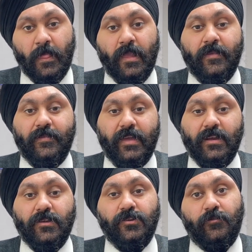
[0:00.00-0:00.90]

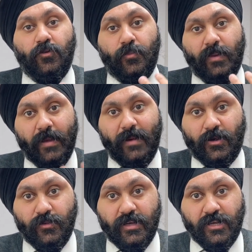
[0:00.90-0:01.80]
then you have to reply back
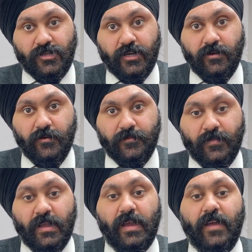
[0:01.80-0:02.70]
to the nudge letter,
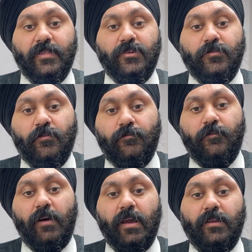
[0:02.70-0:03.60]
and then you have
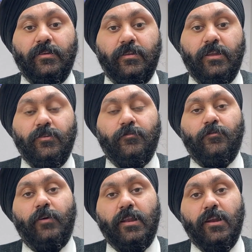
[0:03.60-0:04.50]
to
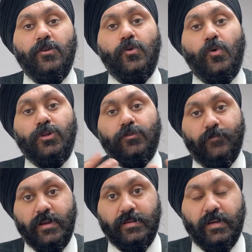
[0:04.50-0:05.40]
file a notice of
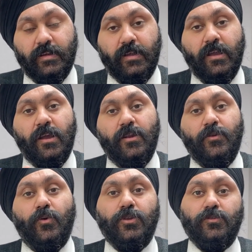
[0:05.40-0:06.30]
intent.
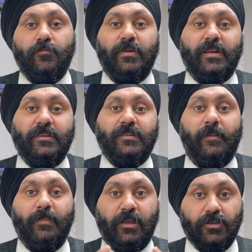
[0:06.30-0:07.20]
Notice of intent is an
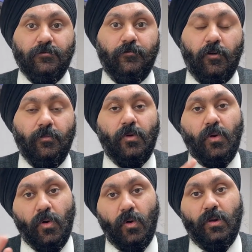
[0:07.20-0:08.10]
application form
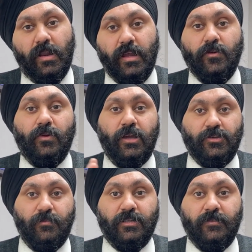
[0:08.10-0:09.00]
online on
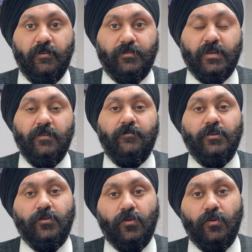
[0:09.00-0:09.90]
HMRC website where
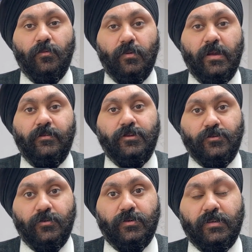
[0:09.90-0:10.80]
you go and
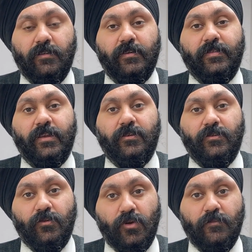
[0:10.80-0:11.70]
register yourself and then
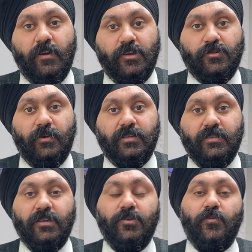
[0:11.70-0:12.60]
notify HMRC
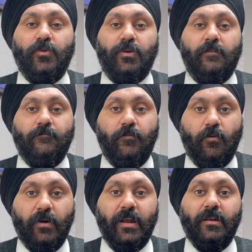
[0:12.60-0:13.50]
that you want to come
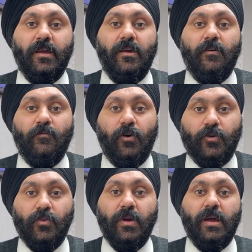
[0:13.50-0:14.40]
forward and want to